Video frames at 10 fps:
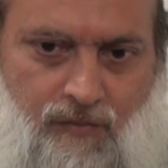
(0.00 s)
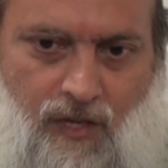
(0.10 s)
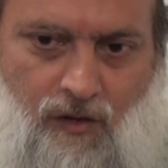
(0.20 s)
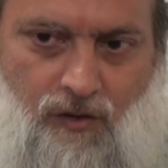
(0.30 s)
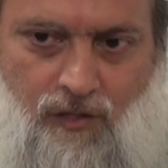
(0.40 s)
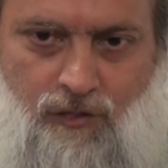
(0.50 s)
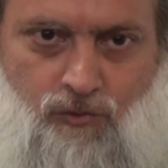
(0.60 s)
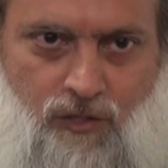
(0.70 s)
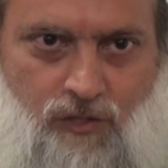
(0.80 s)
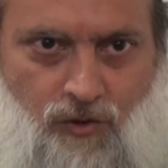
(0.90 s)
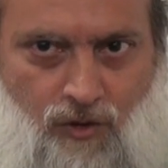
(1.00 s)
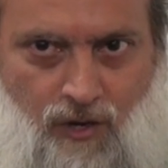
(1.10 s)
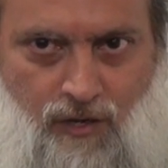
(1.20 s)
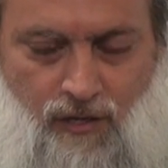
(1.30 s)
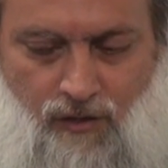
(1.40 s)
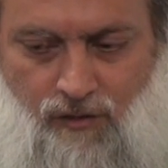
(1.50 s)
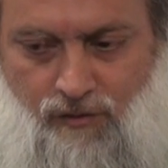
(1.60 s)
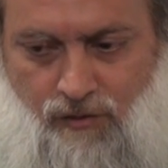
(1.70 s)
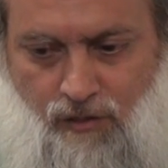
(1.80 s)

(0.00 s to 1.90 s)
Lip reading: that, look, this is what's going on here,